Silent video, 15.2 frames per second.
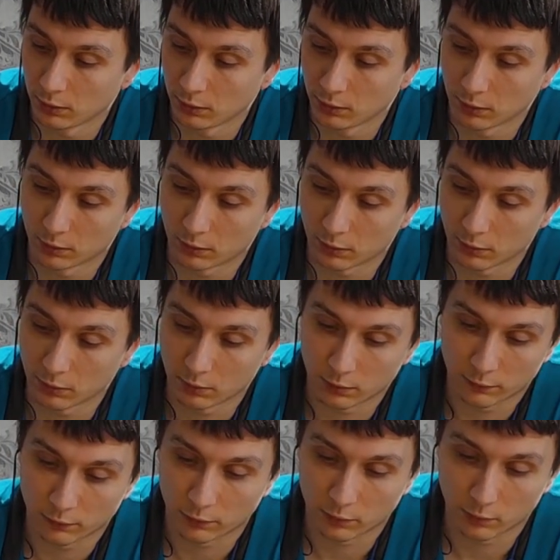and
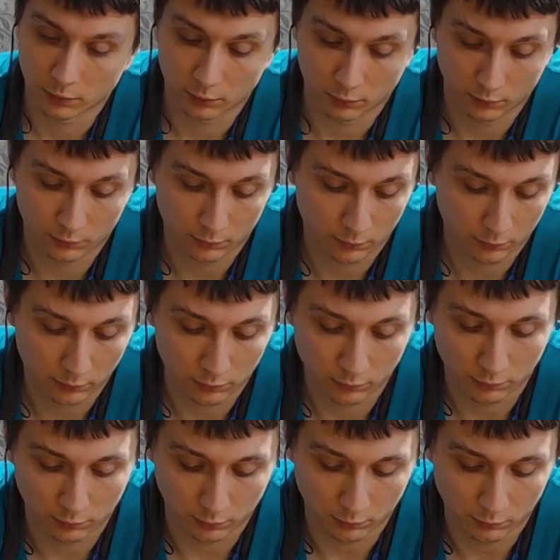after
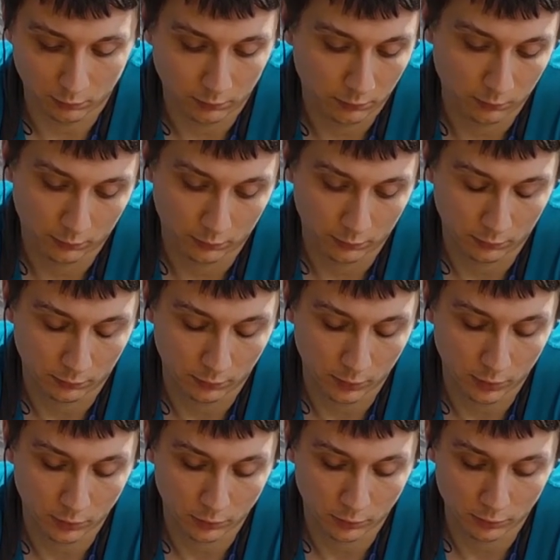all
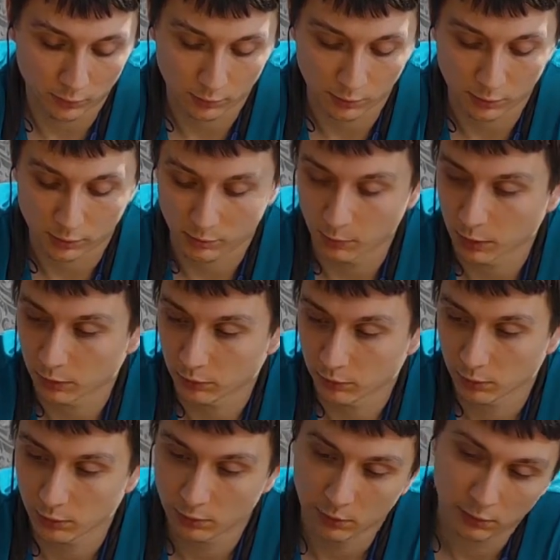electronics is
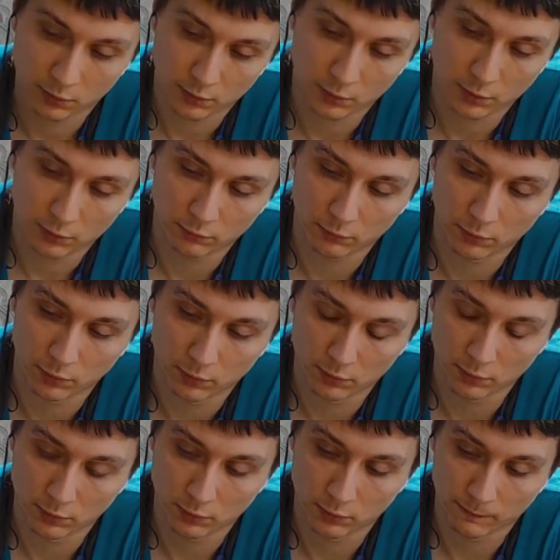mounted, I
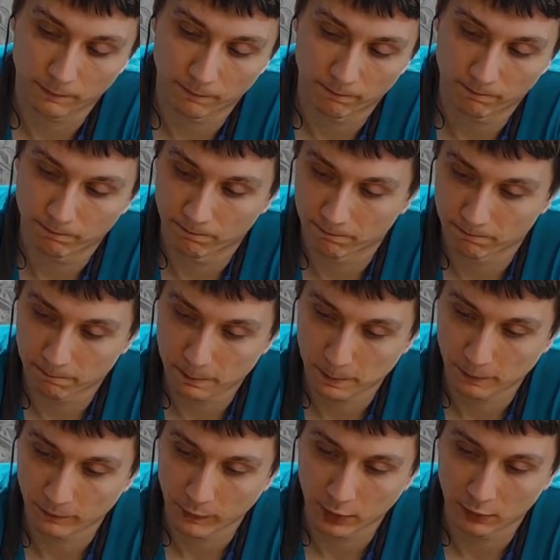will
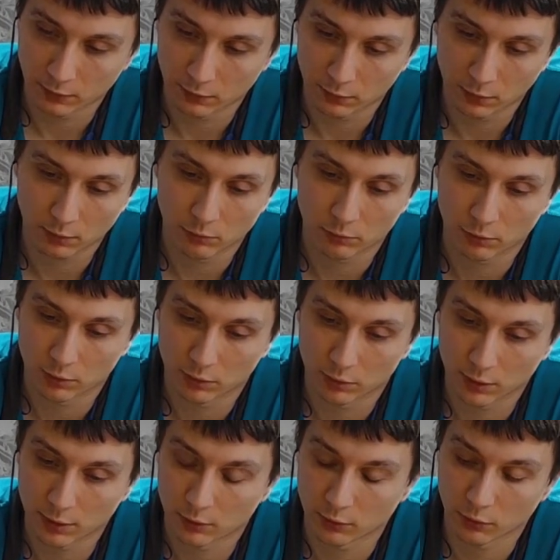glue the
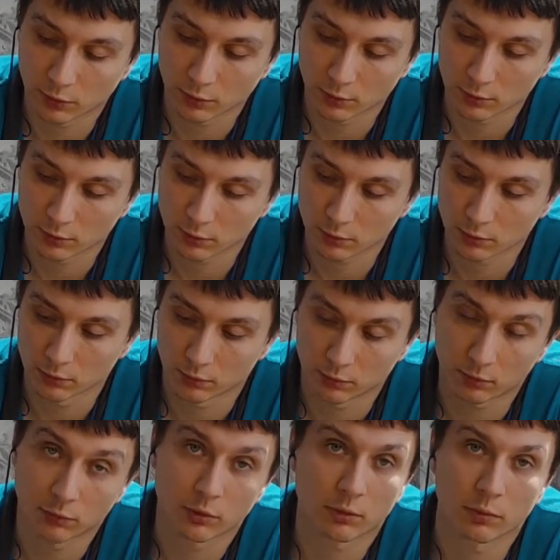center console
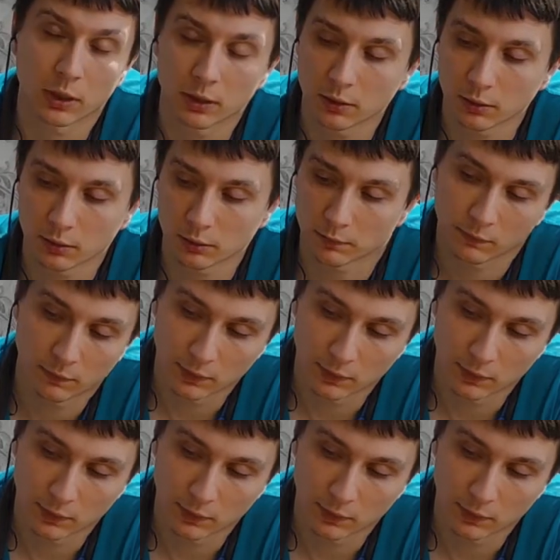to the body,